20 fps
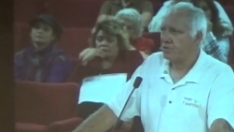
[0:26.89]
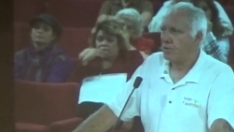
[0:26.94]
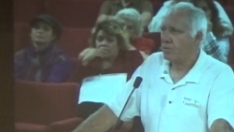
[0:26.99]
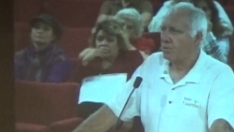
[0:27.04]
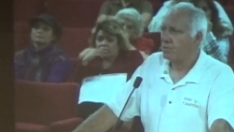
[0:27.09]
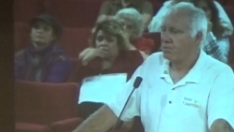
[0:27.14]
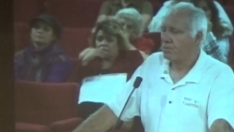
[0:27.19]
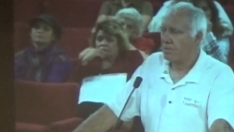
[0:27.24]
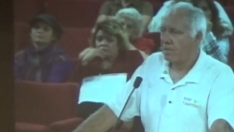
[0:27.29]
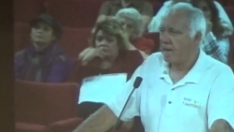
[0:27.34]
own
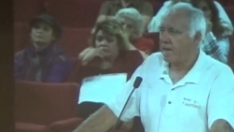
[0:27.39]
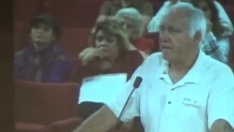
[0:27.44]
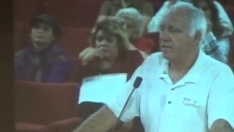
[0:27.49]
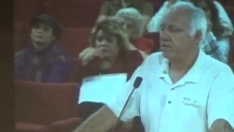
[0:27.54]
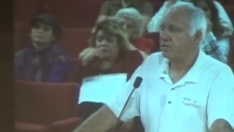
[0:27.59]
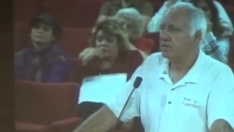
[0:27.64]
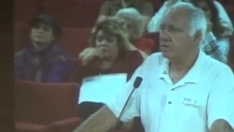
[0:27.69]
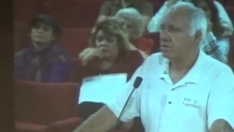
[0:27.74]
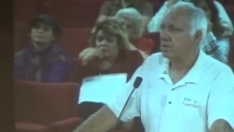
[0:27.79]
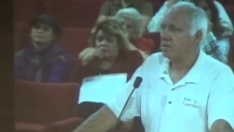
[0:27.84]
right.
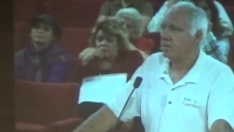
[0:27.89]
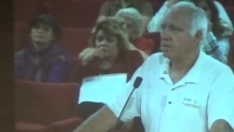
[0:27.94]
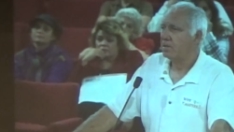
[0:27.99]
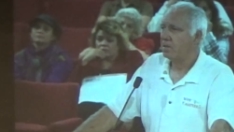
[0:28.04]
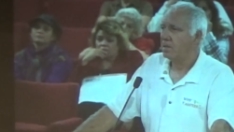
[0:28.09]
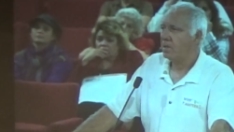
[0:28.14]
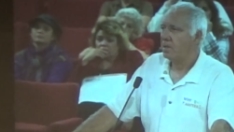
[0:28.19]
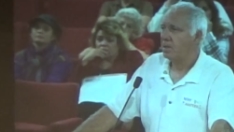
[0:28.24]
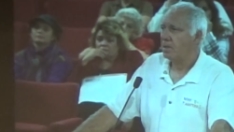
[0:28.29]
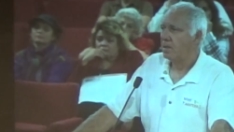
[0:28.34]

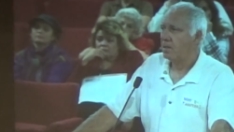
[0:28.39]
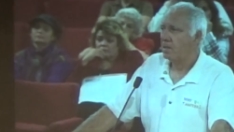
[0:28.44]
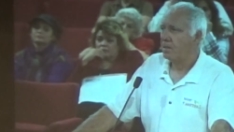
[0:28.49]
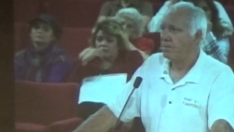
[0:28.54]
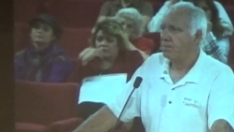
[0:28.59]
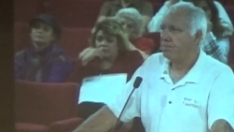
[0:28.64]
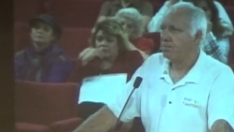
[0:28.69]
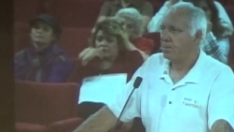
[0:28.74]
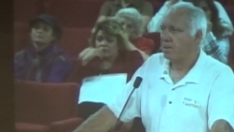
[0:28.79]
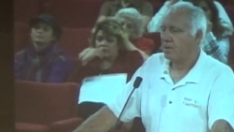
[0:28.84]

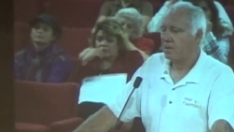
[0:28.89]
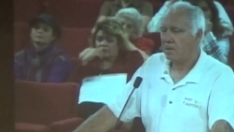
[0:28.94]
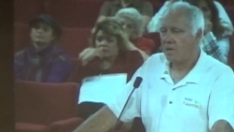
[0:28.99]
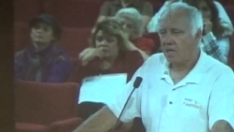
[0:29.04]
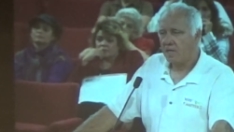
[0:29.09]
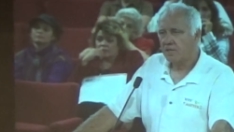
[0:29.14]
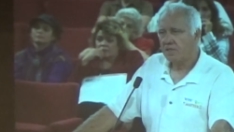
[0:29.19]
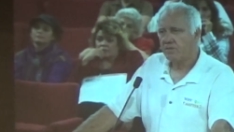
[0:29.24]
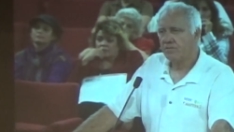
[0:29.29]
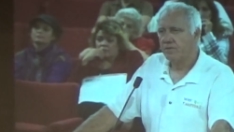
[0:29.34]
But
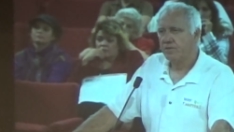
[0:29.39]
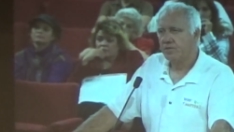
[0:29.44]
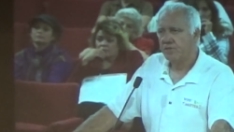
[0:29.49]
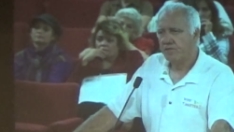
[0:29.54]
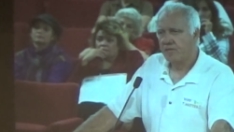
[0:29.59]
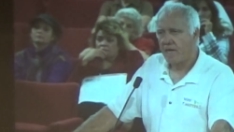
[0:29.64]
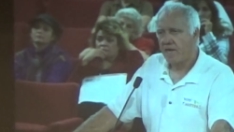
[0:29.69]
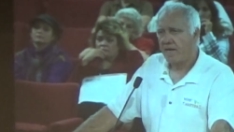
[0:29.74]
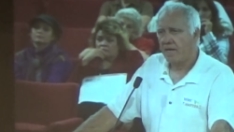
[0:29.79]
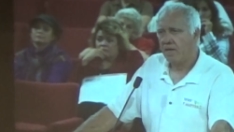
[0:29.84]
loss of a
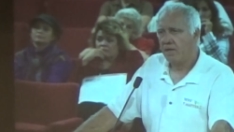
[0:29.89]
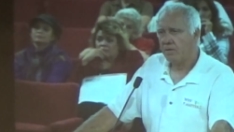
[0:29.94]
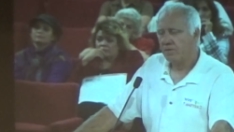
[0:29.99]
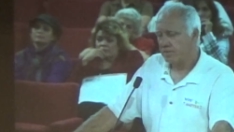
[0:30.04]
child